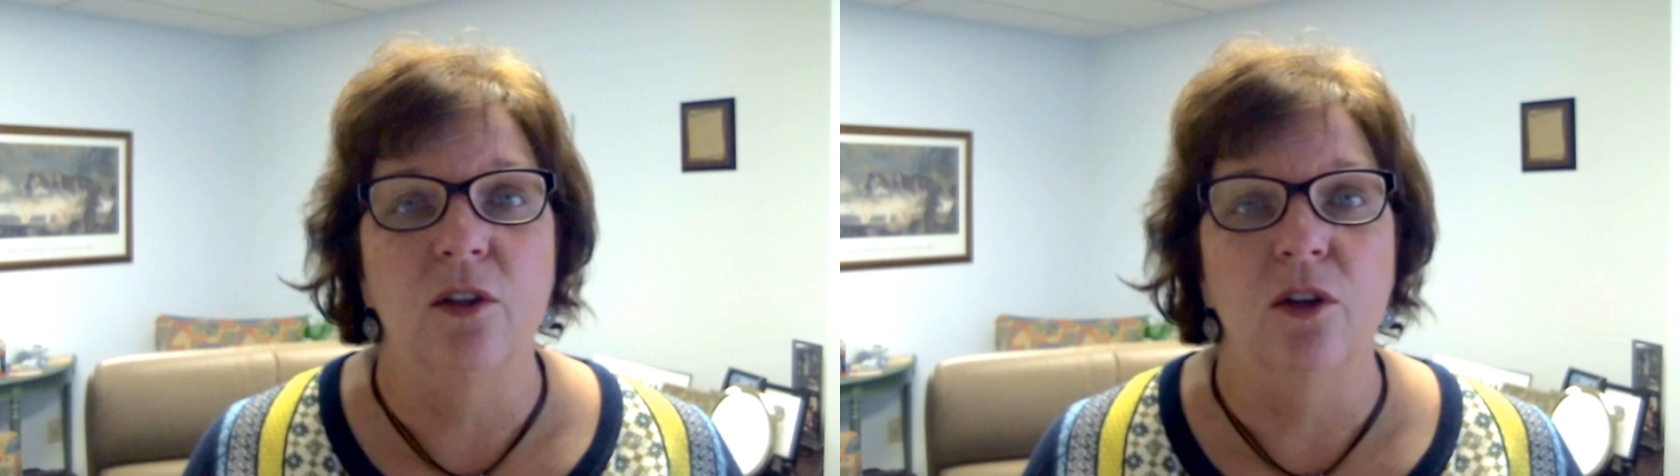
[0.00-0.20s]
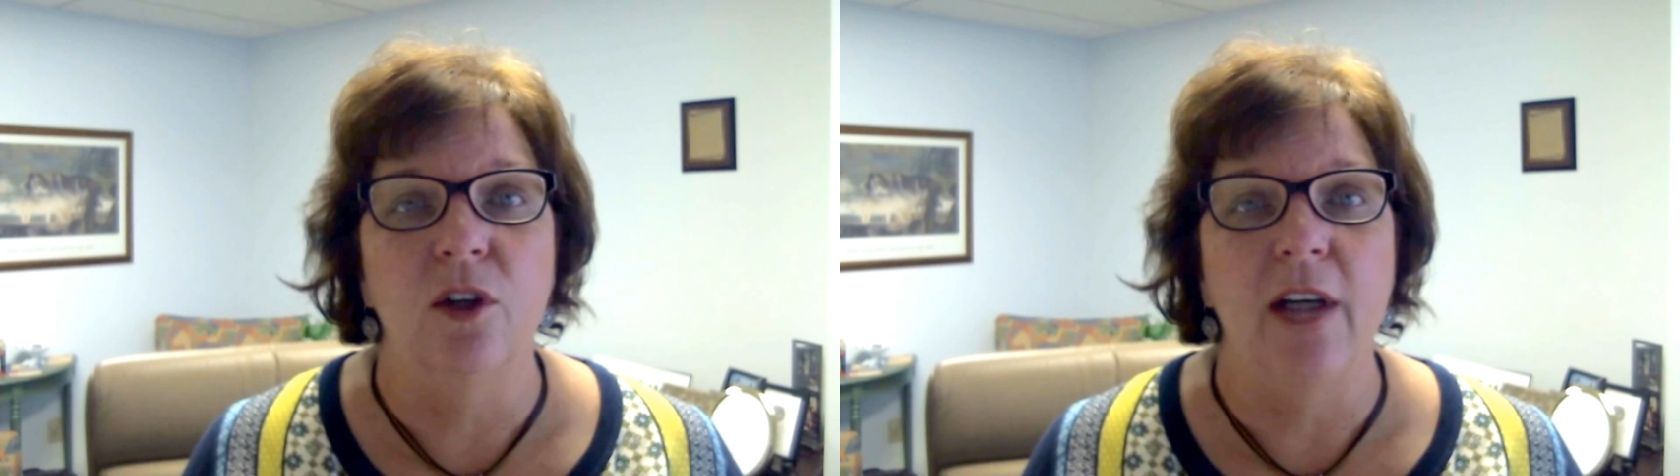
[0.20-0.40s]

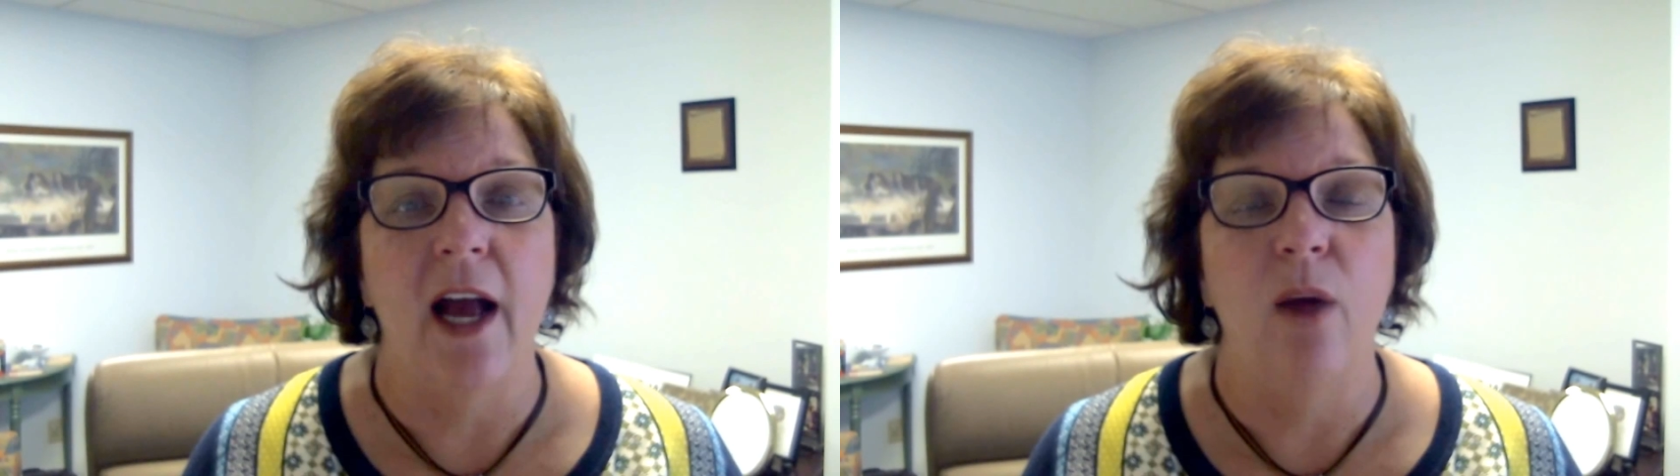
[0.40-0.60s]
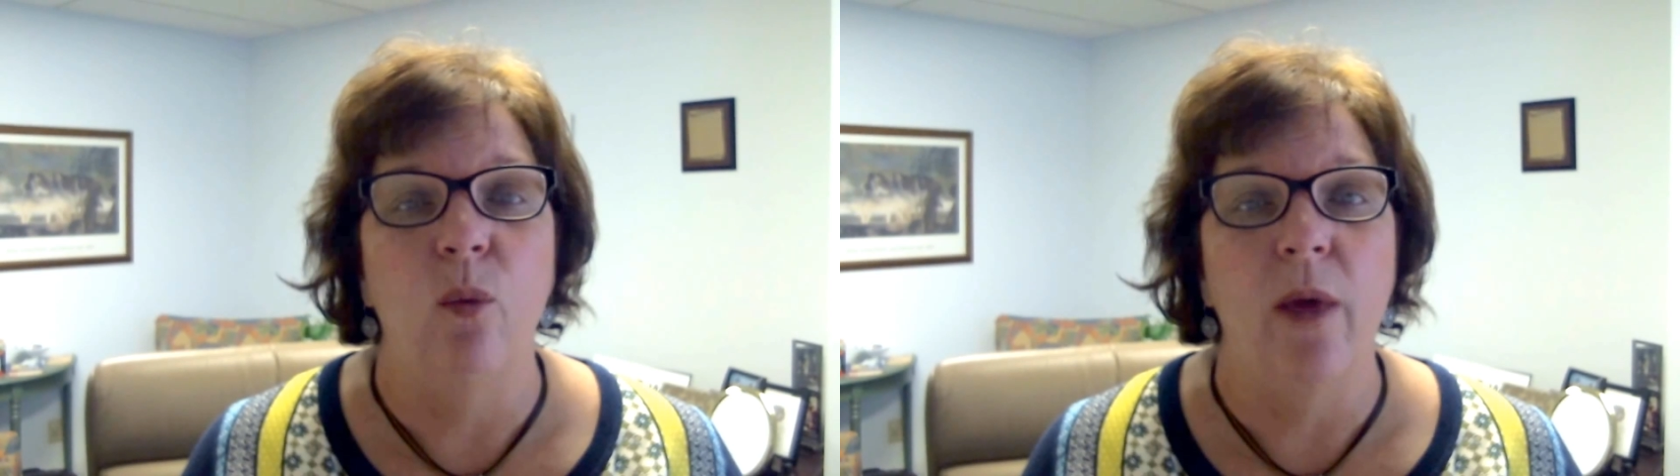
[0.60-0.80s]
to look
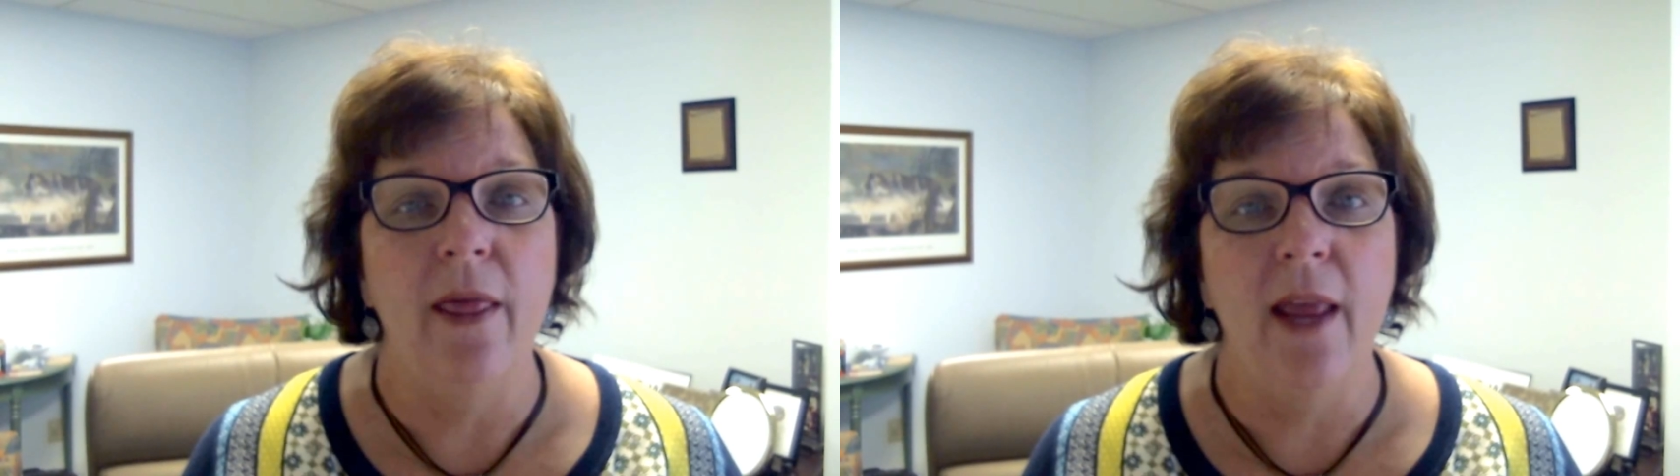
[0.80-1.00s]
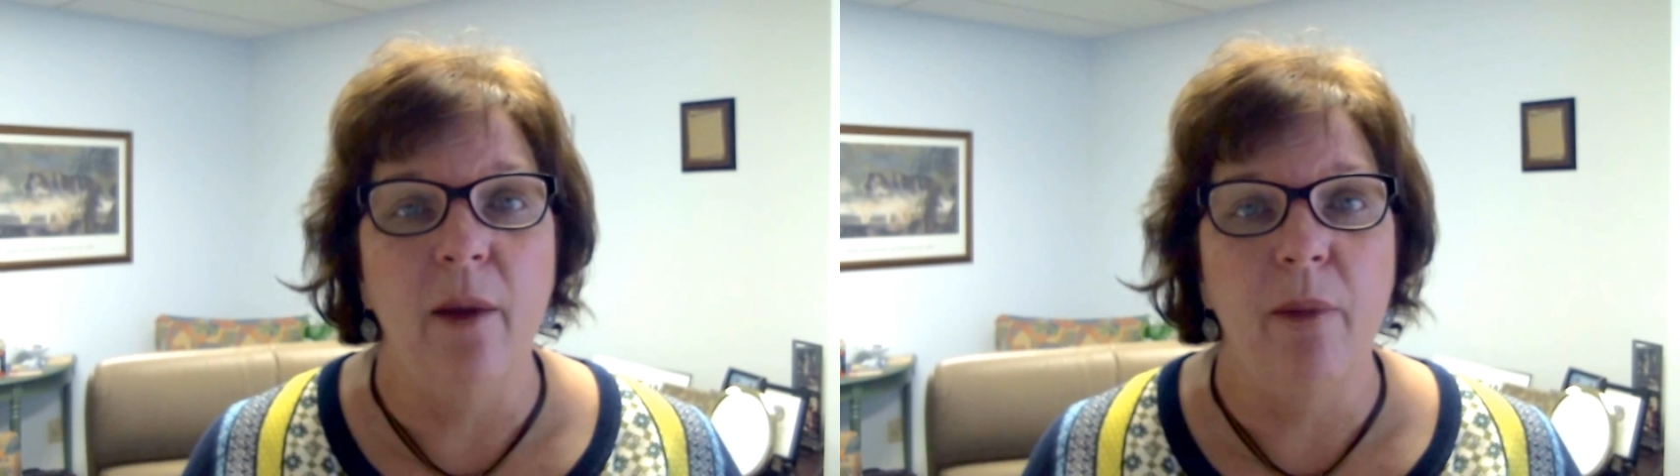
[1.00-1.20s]
at
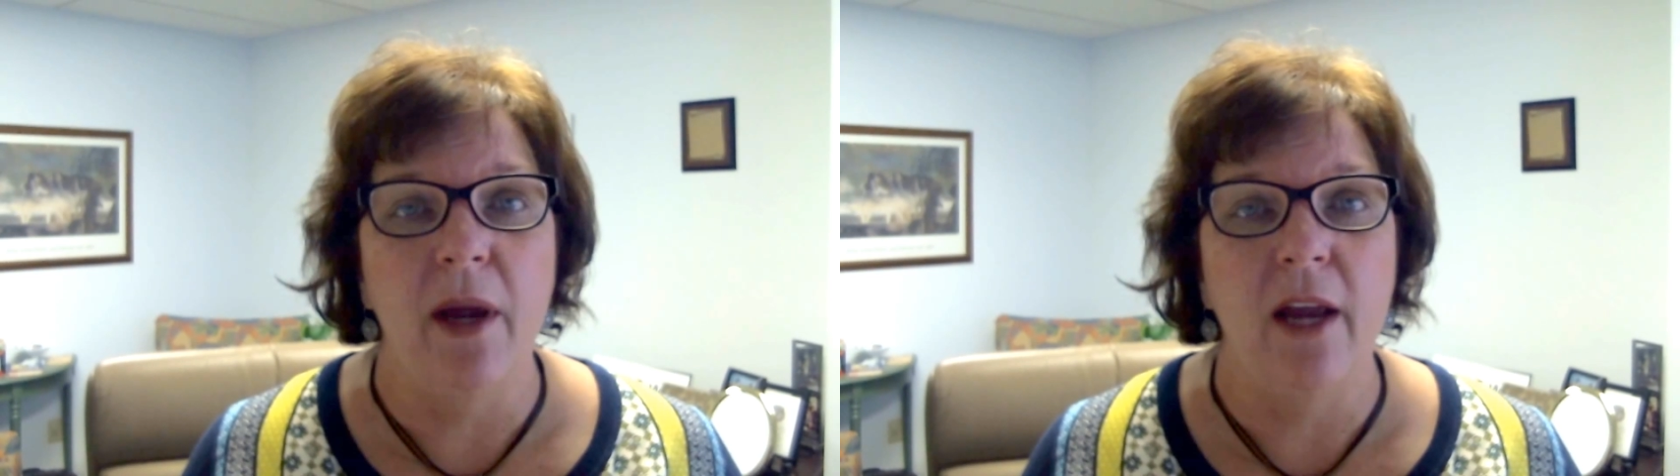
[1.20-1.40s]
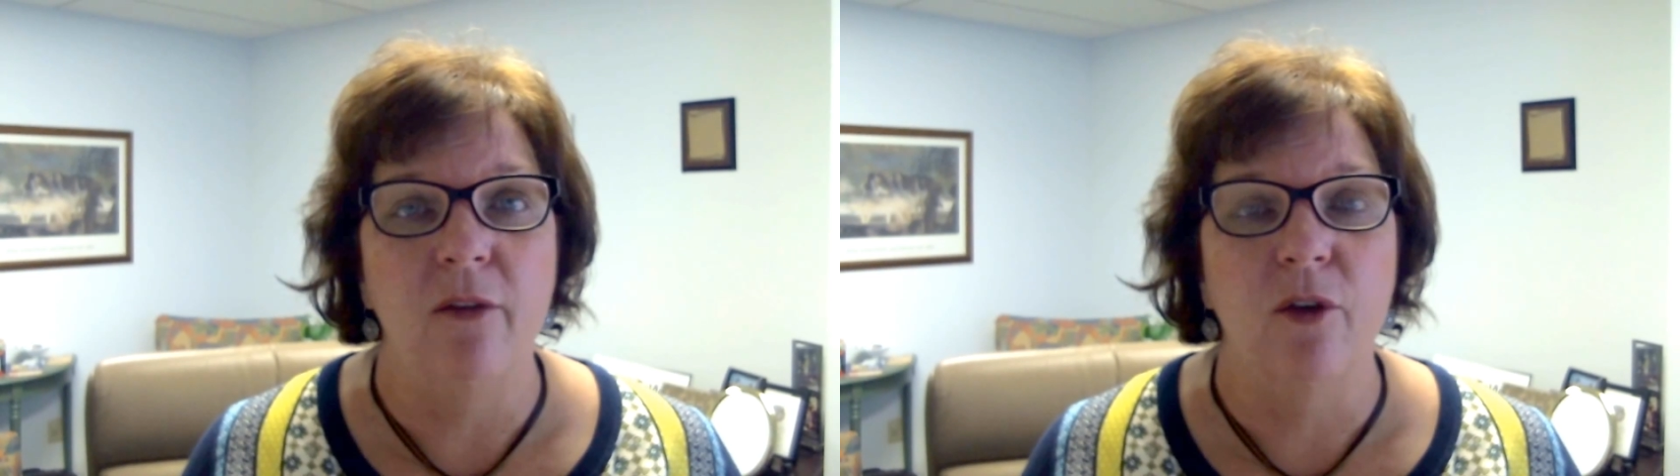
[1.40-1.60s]
when that
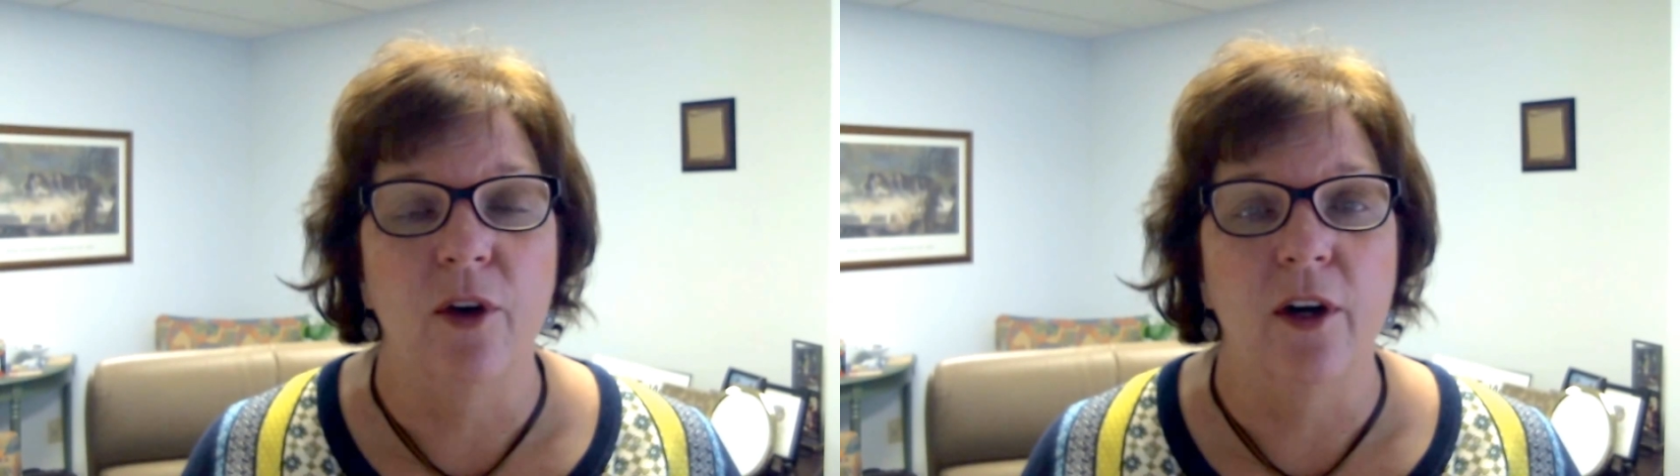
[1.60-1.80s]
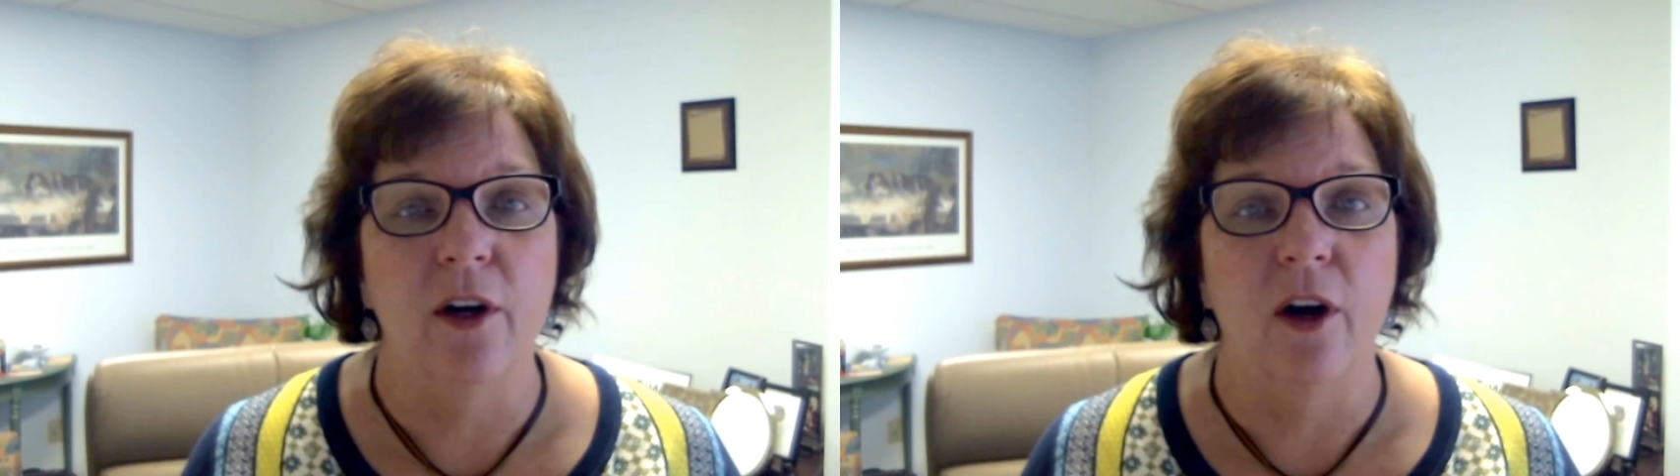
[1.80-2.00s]

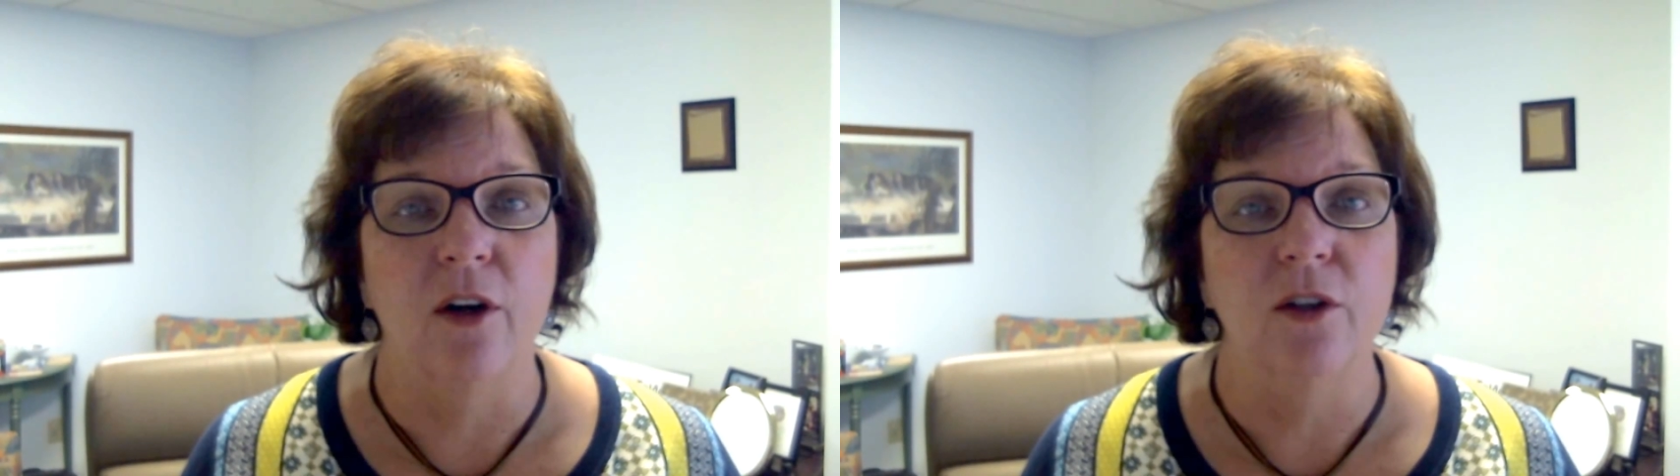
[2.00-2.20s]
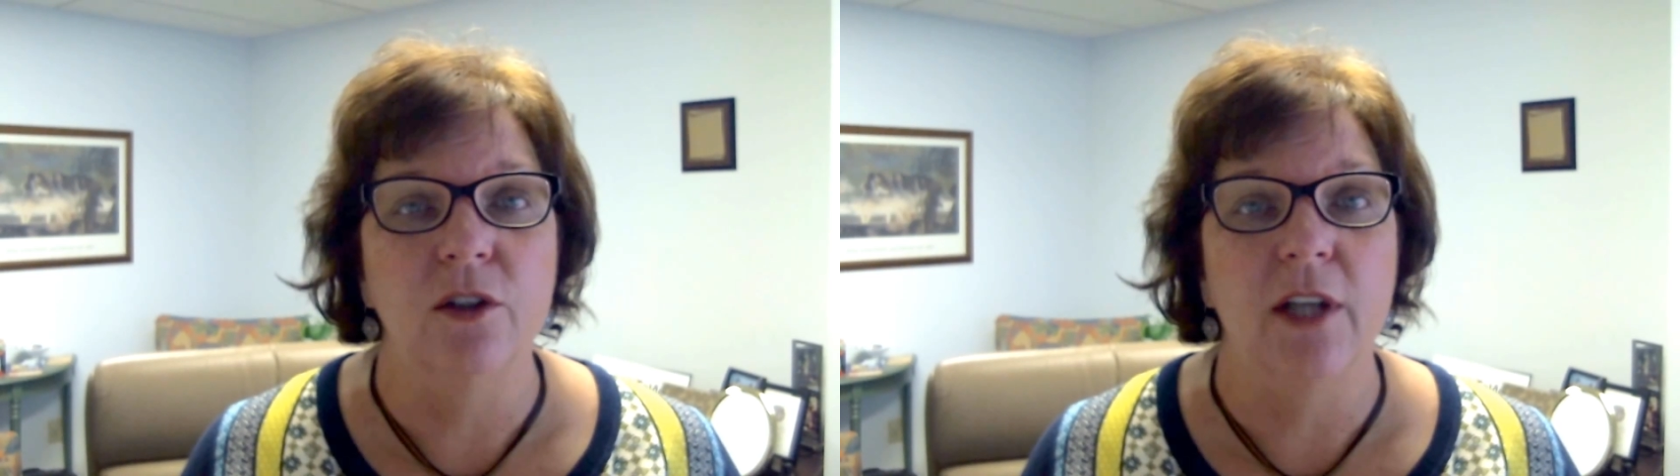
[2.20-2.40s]
behavior
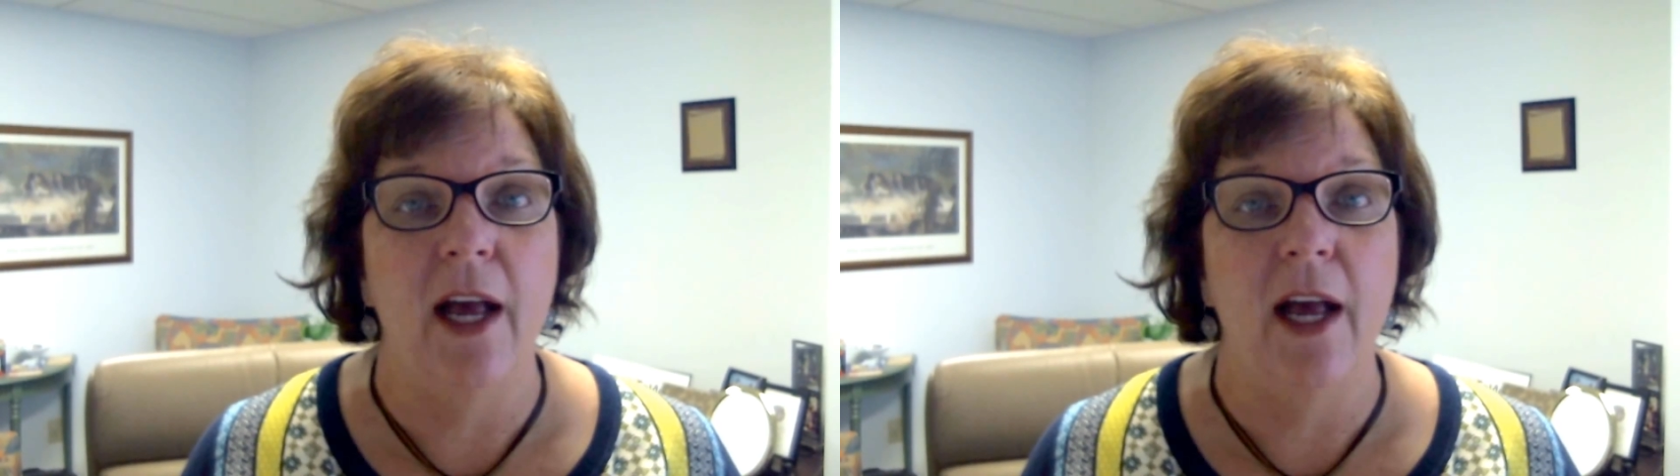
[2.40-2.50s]
occurs